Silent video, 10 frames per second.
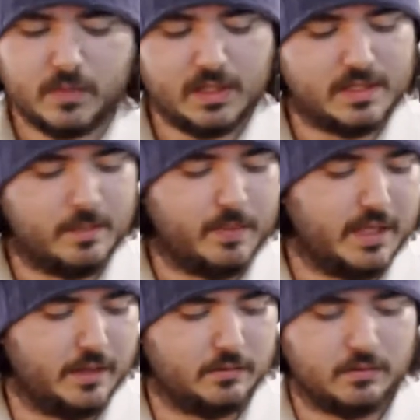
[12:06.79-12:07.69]

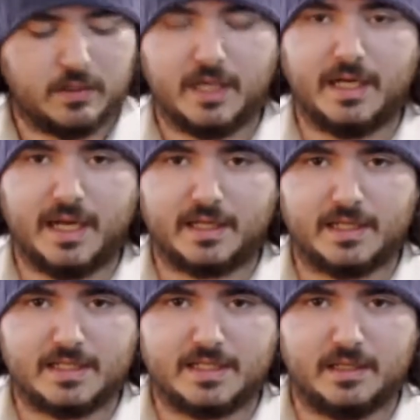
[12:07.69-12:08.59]
simply connect
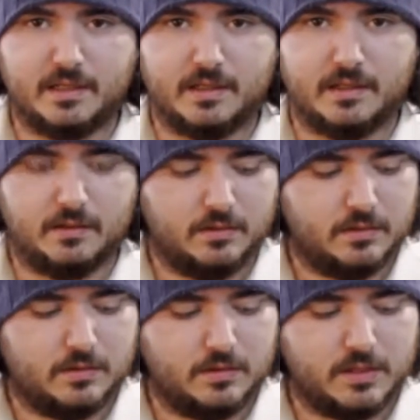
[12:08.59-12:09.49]
this to
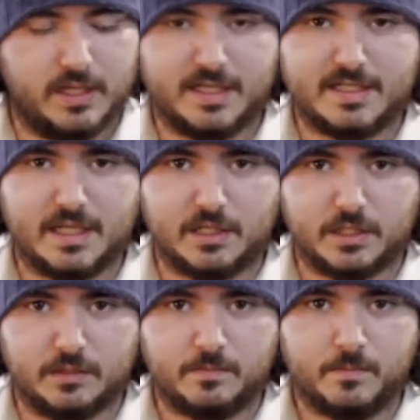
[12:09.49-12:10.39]
the
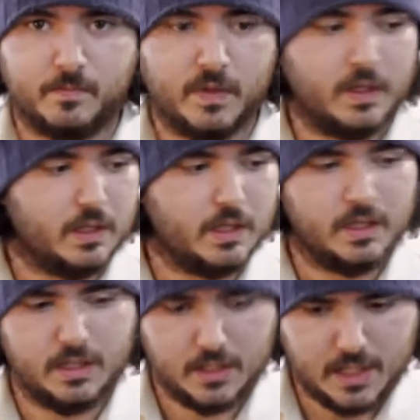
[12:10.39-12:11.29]
extension,
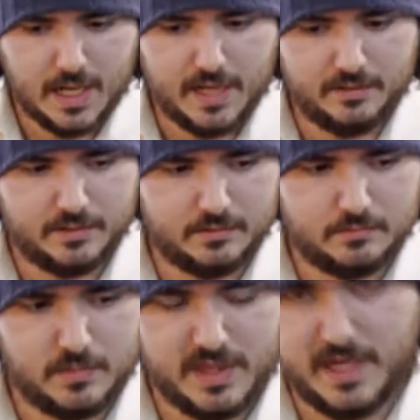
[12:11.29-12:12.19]
and
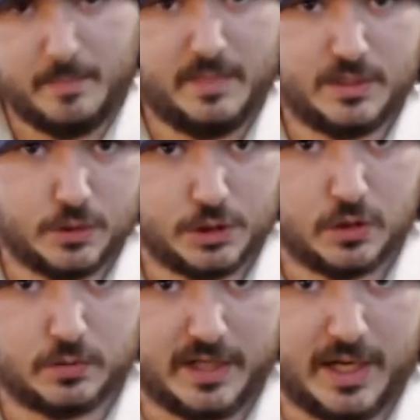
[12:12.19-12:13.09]
then I'm into a
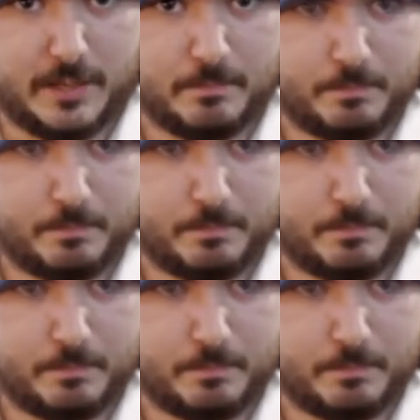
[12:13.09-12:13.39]
shoulder rig again.